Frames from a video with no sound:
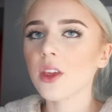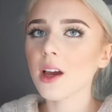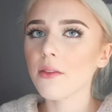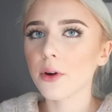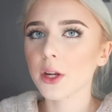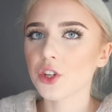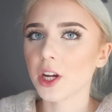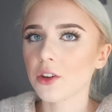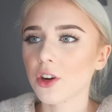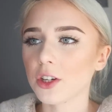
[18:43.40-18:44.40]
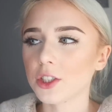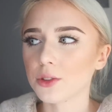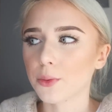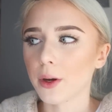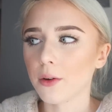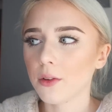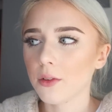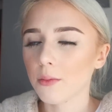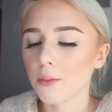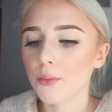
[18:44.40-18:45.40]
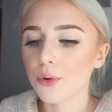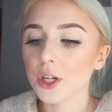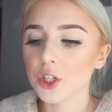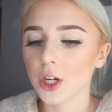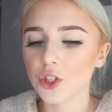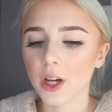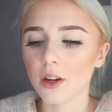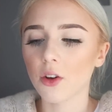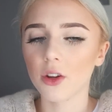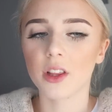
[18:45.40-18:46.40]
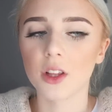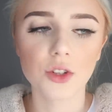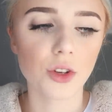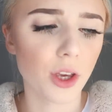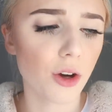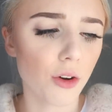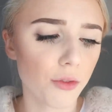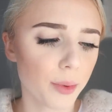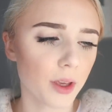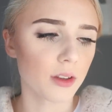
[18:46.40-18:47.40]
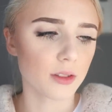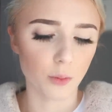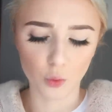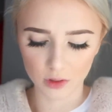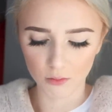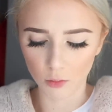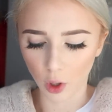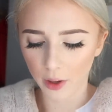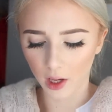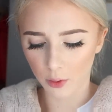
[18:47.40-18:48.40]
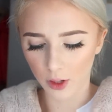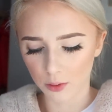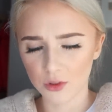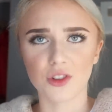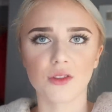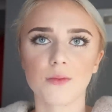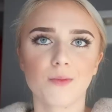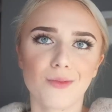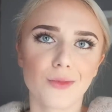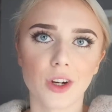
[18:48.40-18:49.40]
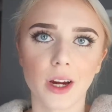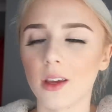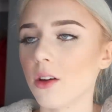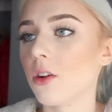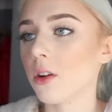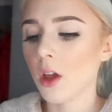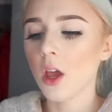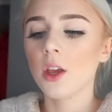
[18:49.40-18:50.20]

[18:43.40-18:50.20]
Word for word: I think I've already tried Crush as well. I'm pretty sure I tried it on and then took it off because I wasn't going anywhere. I was just trying it on.